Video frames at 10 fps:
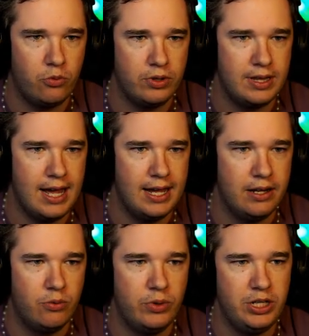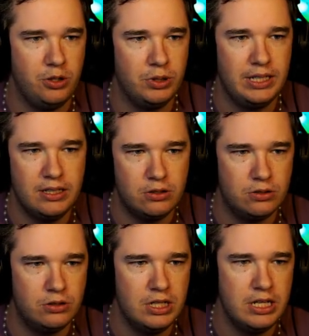that when you heal,
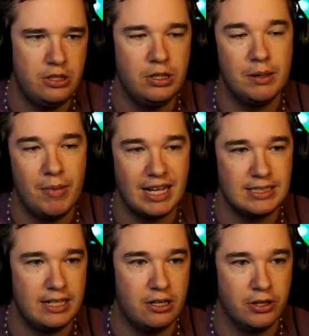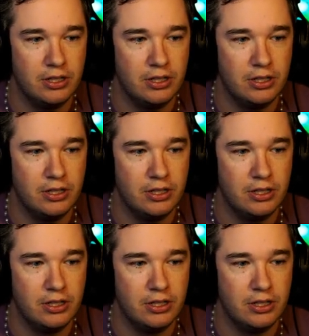you get max health.